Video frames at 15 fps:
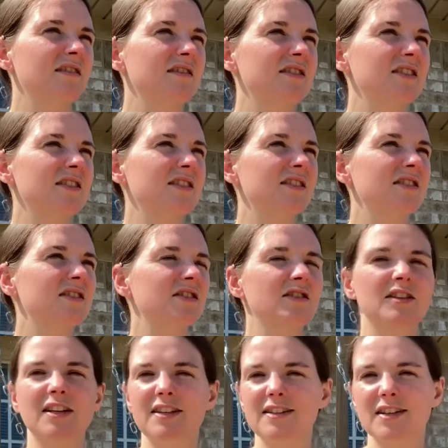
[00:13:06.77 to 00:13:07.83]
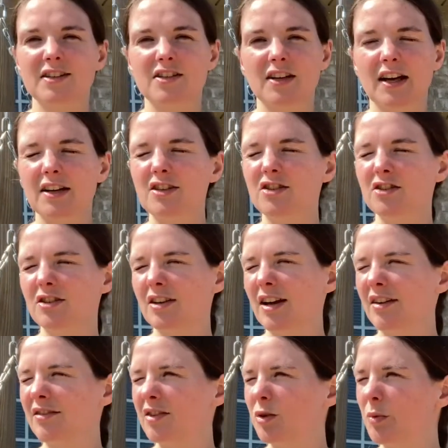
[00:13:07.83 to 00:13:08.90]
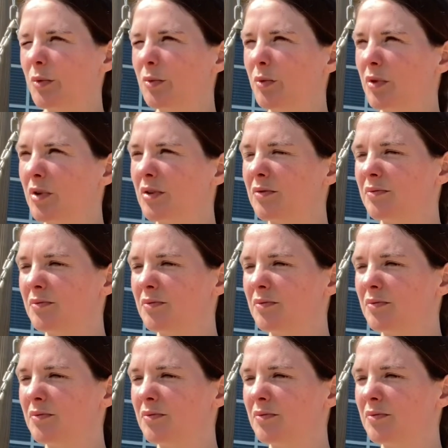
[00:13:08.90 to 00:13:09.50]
just your kids' education and have a little bit more